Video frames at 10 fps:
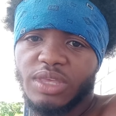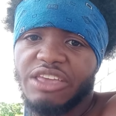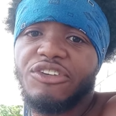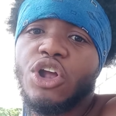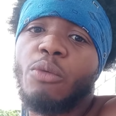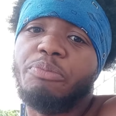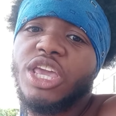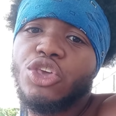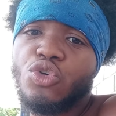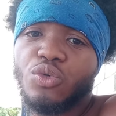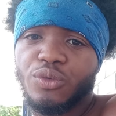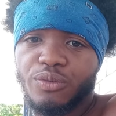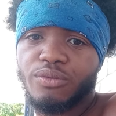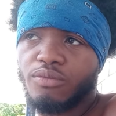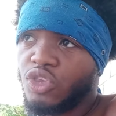If you don't be you,
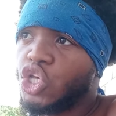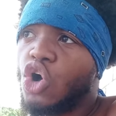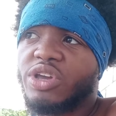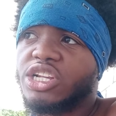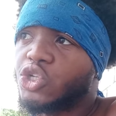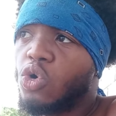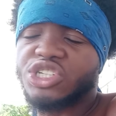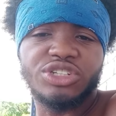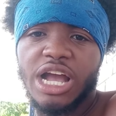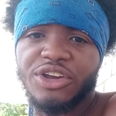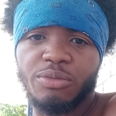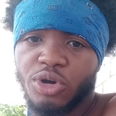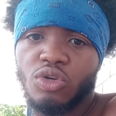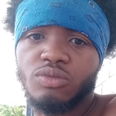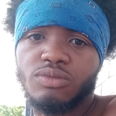you're gonna get tortured out here,
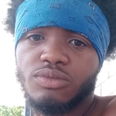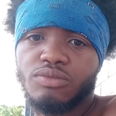bro.